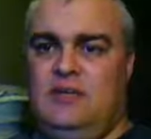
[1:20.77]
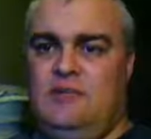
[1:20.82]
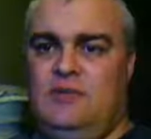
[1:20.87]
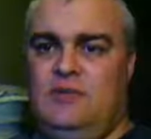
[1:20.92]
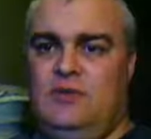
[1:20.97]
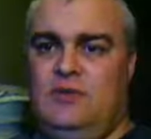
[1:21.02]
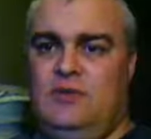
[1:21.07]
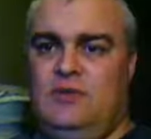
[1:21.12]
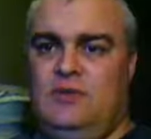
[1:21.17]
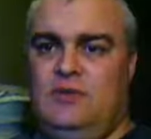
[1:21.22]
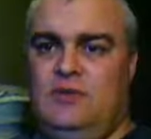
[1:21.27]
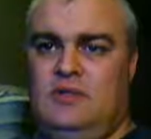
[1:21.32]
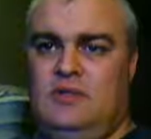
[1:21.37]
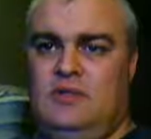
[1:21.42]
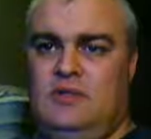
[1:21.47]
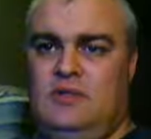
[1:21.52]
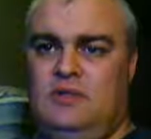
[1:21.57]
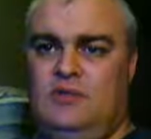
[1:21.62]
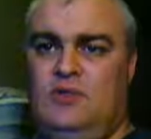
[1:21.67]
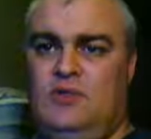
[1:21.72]
for
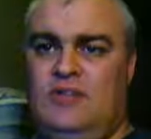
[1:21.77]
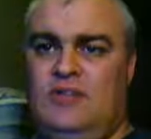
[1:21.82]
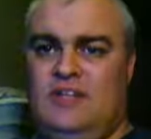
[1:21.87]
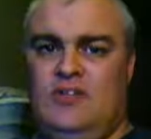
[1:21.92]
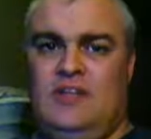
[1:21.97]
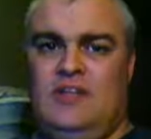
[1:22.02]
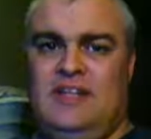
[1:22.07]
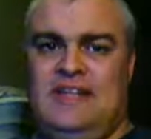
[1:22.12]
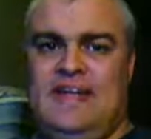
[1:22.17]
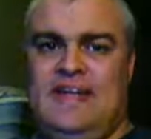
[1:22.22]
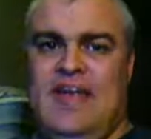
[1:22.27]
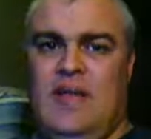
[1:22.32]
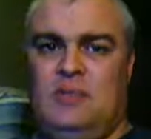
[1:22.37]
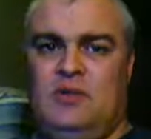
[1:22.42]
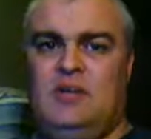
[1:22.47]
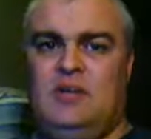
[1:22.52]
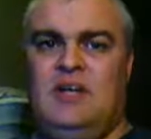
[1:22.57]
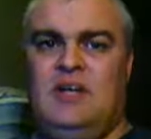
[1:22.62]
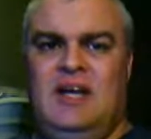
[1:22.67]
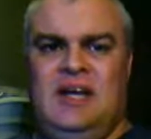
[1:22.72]
an early
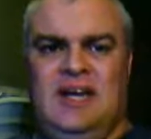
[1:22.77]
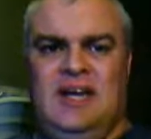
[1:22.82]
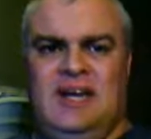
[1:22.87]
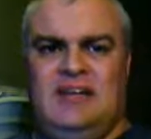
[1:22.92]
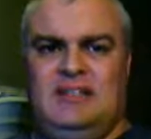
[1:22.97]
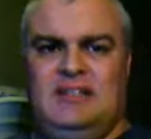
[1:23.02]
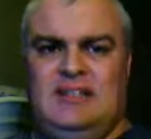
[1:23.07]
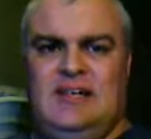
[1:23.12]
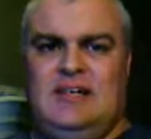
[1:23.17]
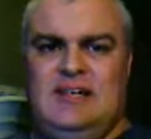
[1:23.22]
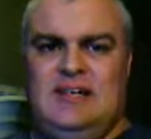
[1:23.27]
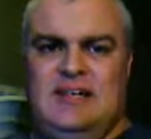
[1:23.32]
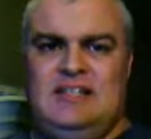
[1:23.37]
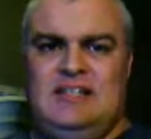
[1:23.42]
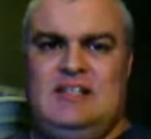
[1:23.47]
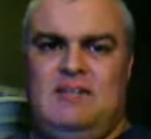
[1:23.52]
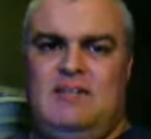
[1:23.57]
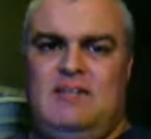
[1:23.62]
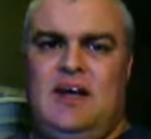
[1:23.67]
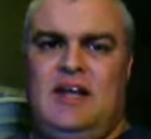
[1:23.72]
gamer, a
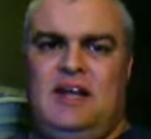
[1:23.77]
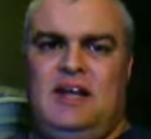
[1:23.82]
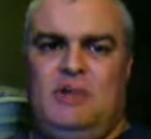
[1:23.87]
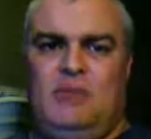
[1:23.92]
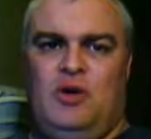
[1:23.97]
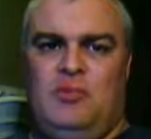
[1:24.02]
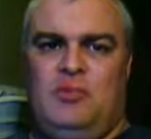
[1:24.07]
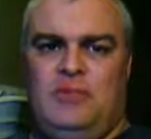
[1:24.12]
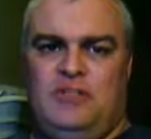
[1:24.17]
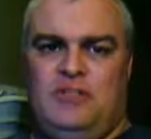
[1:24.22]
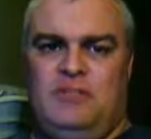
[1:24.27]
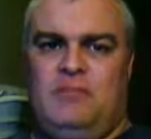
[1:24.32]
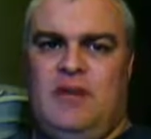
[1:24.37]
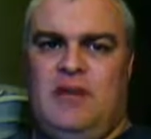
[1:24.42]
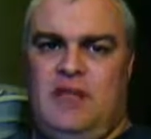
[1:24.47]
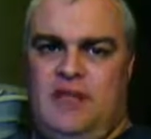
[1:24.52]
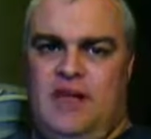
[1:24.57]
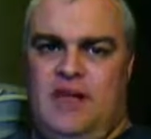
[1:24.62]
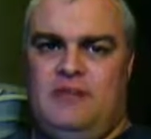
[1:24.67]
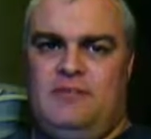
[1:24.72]
defining moment in
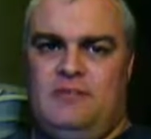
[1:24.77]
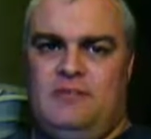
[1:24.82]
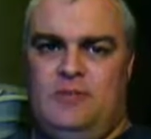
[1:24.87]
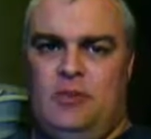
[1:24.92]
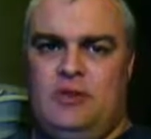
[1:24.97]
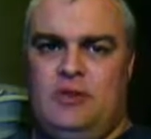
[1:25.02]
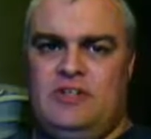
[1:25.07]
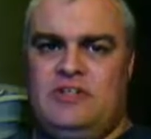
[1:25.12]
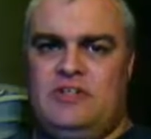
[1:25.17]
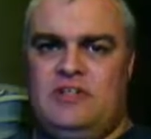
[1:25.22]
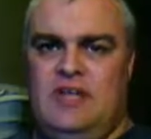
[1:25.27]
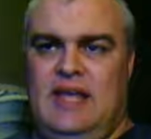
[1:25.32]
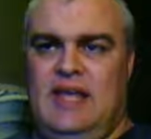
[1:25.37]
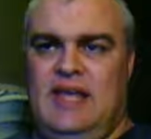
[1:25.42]
my life, of course.